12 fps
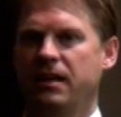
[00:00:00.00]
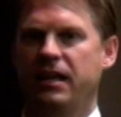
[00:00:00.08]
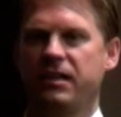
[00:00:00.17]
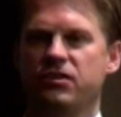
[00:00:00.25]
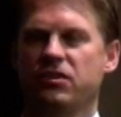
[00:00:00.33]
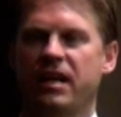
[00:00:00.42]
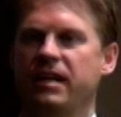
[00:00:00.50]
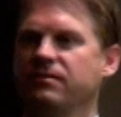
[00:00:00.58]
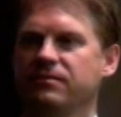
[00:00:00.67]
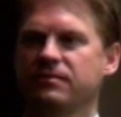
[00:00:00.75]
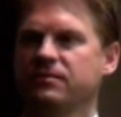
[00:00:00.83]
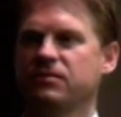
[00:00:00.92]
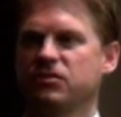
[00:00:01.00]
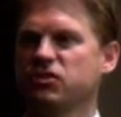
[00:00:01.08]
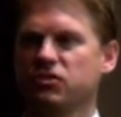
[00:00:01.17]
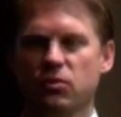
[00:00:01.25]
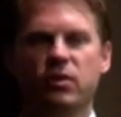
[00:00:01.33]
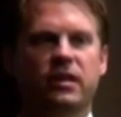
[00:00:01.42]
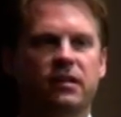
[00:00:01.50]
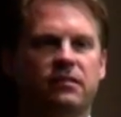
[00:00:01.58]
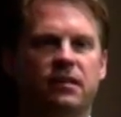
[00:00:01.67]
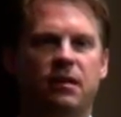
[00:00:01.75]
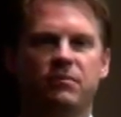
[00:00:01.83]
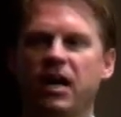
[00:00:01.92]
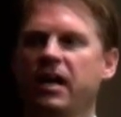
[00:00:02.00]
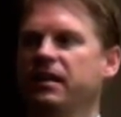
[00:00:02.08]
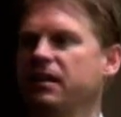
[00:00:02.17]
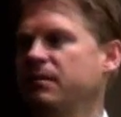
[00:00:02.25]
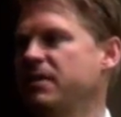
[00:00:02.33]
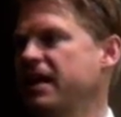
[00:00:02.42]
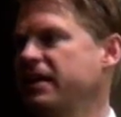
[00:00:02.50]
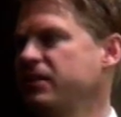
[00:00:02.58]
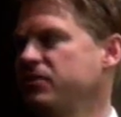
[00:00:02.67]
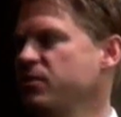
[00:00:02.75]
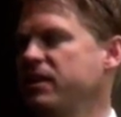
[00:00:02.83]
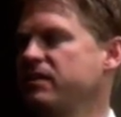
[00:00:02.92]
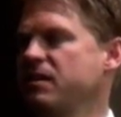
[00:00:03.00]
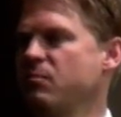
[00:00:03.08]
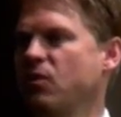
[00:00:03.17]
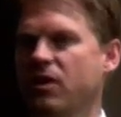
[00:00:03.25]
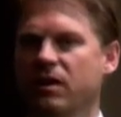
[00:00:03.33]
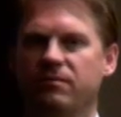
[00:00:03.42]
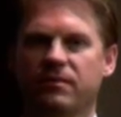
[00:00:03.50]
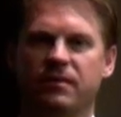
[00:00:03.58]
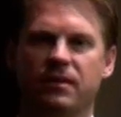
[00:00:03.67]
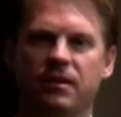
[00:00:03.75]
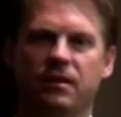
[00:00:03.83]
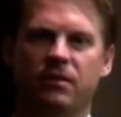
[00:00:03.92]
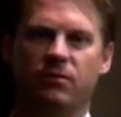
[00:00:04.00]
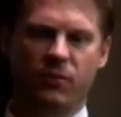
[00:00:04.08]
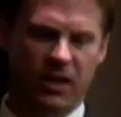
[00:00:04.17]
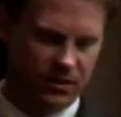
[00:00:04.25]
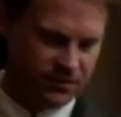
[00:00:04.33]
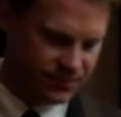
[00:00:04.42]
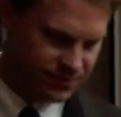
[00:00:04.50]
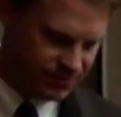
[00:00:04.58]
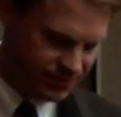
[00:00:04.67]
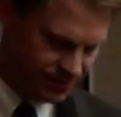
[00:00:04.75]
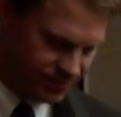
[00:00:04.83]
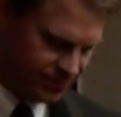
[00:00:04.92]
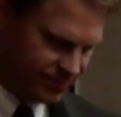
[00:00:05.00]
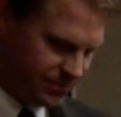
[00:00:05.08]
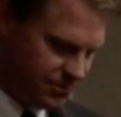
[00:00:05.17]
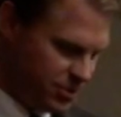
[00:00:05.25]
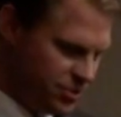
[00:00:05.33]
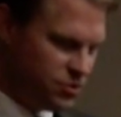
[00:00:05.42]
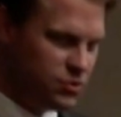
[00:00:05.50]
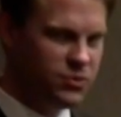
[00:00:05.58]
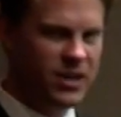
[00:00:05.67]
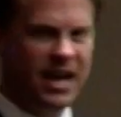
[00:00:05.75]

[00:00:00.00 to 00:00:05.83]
and you're like, screw it, I'm done. I'm not going to do anything more. Well, when you do